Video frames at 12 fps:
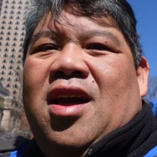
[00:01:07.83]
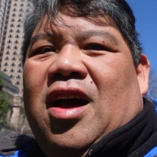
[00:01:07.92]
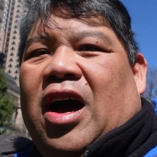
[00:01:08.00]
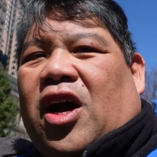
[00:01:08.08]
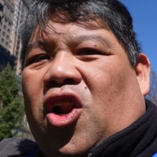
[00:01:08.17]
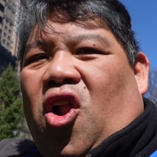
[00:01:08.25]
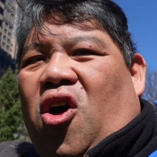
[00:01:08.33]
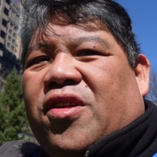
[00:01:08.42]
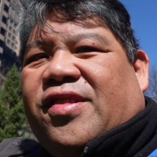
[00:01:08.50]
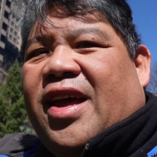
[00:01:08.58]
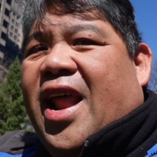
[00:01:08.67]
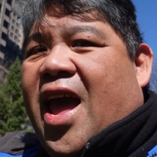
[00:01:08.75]
a clause
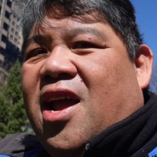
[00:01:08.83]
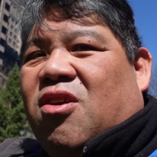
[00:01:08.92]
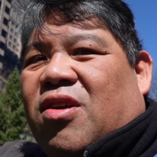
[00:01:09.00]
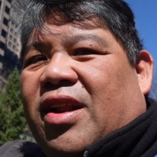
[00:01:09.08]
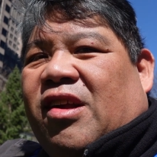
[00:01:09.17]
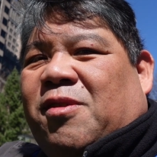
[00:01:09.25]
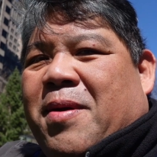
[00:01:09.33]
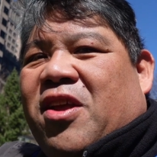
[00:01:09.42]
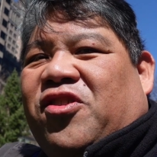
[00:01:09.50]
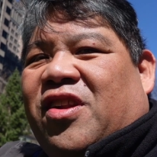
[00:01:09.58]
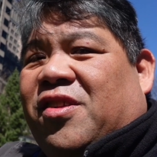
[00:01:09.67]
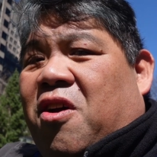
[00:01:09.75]
that angered
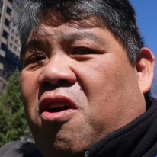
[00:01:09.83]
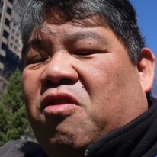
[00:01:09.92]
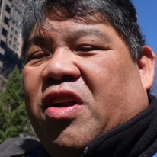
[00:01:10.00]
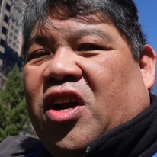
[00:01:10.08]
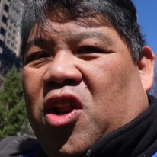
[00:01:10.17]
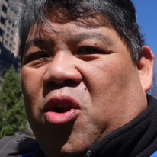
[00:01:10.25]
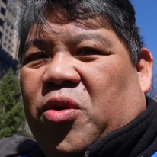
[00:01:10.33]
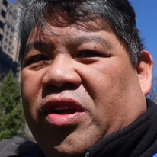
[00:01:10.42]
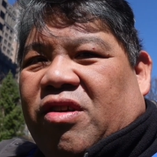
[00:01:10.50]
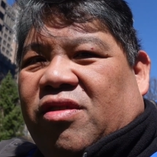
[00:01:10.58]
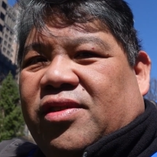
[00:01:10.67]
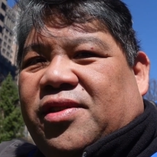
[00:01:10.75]
expansionist-hungry
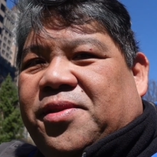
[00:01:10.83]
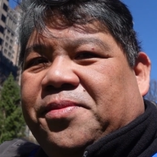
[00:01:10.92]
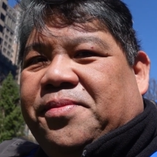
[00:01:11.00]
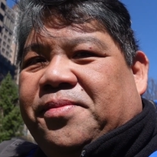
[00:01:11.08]
colonials.